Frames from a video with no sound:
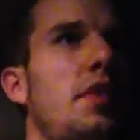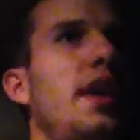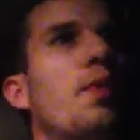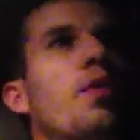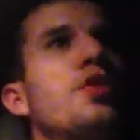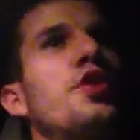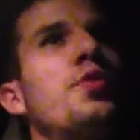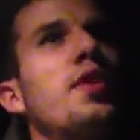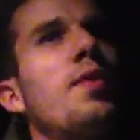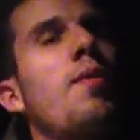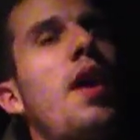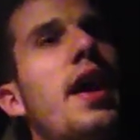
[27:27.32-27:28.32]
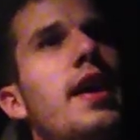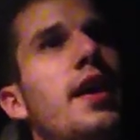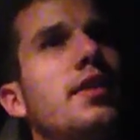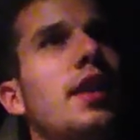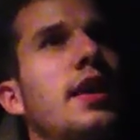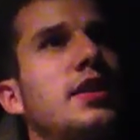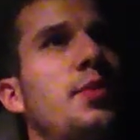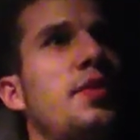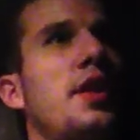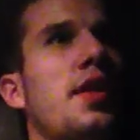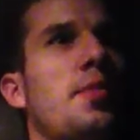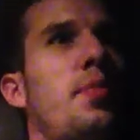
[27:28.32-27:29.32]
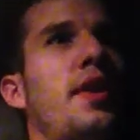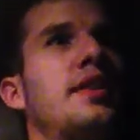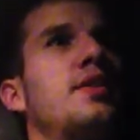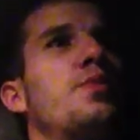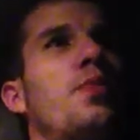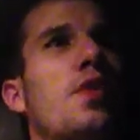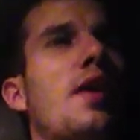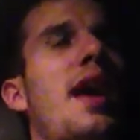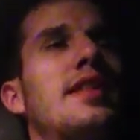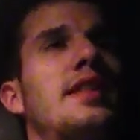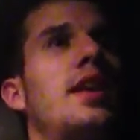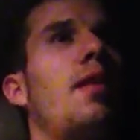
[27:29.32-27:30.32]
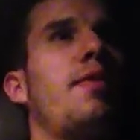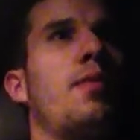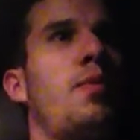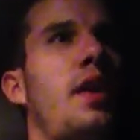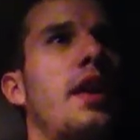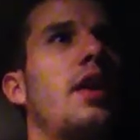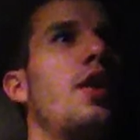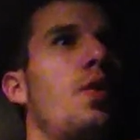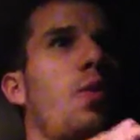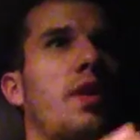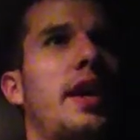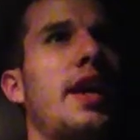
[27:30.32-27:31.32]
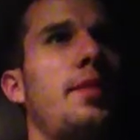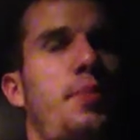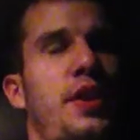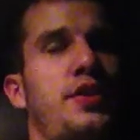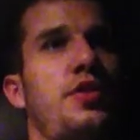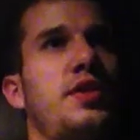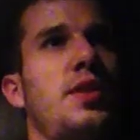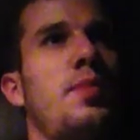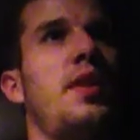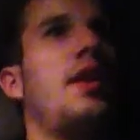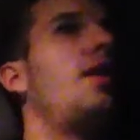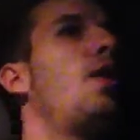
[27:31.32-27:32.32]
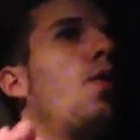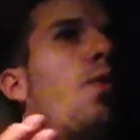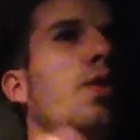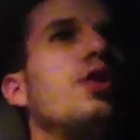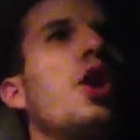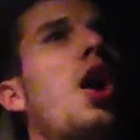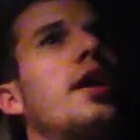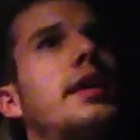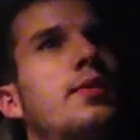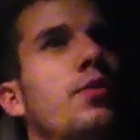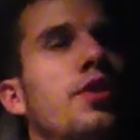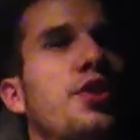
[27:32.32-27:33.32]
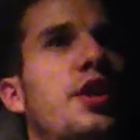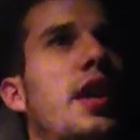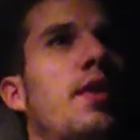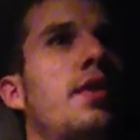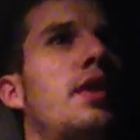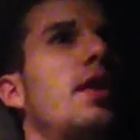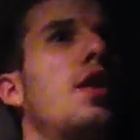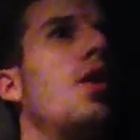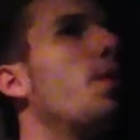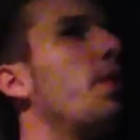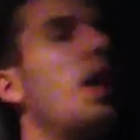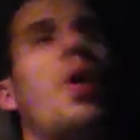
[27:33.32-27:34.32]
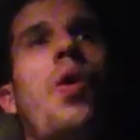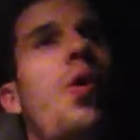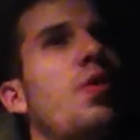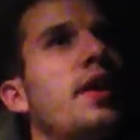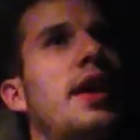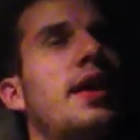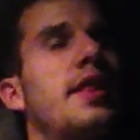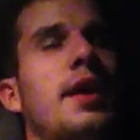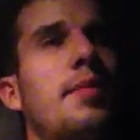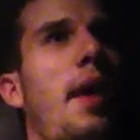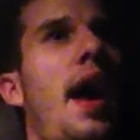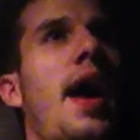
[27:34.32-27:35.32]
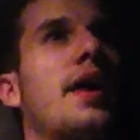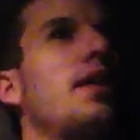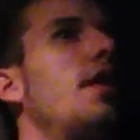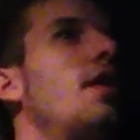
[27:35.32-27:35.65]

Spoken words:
and we're doing it right, unlike some of the other places. We're out there every week, we're getting pictures submitted, we're talking, we're sharing, we don't hold anything back,